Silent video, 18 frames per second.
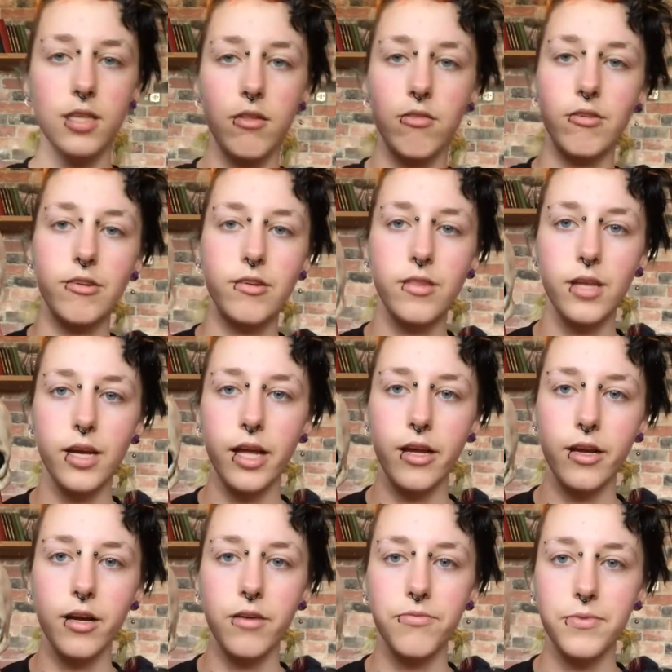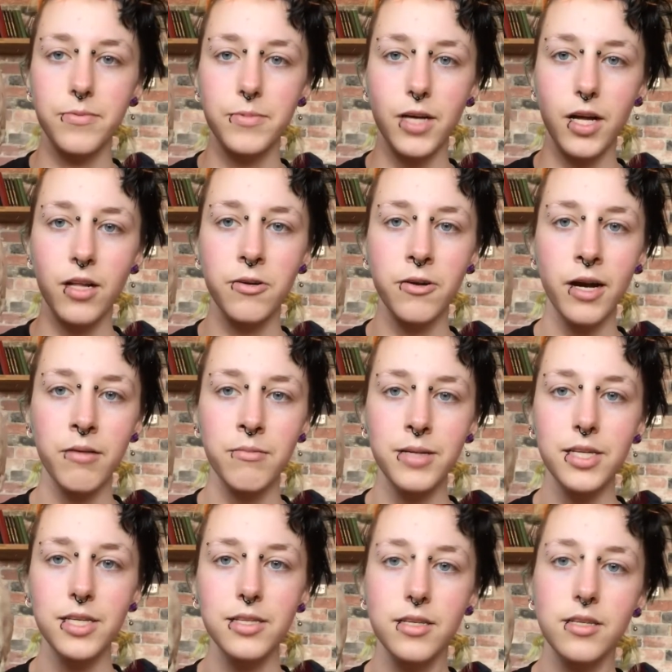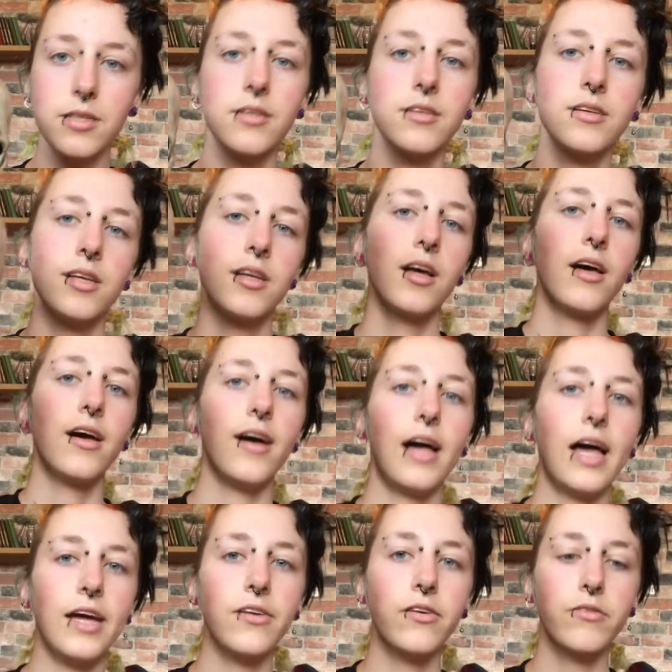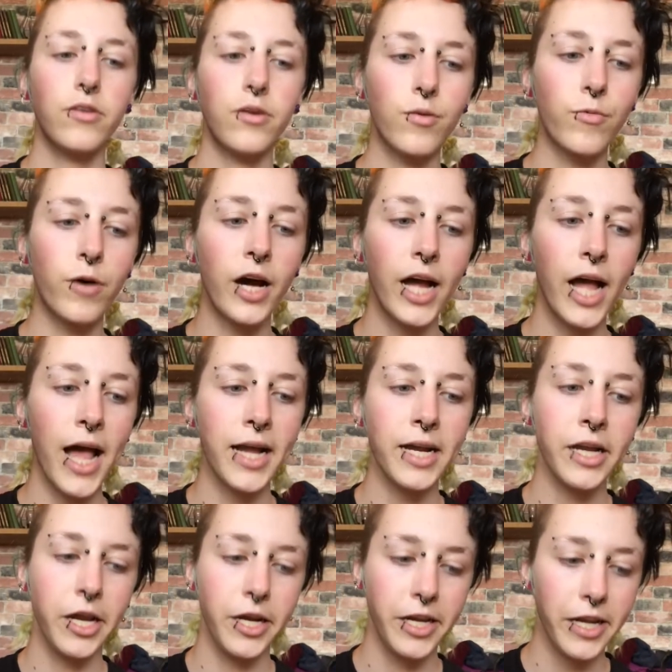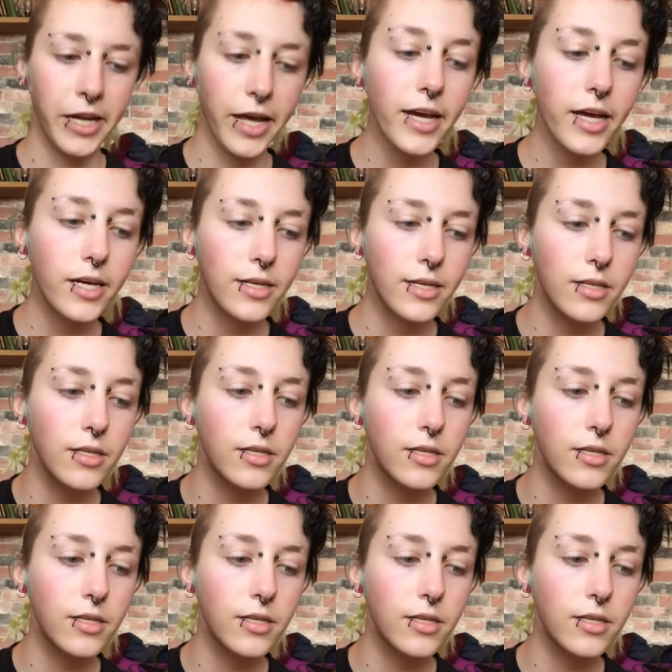the third thing I got from Dollarama. I don't know why I needed it.